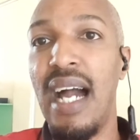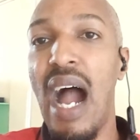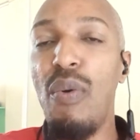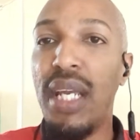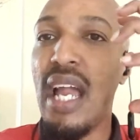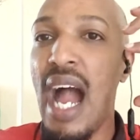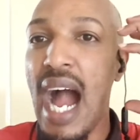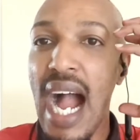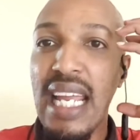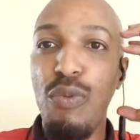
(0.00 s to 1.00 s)
How
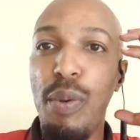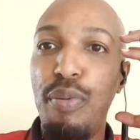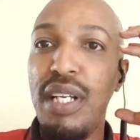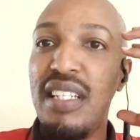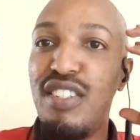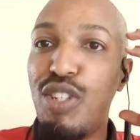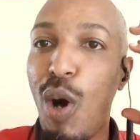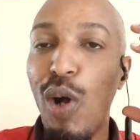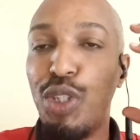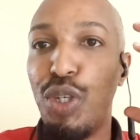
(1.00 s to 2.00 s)
can we bring this
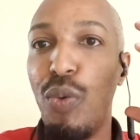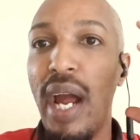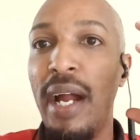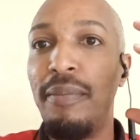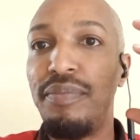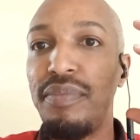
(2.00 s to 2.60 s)
culture where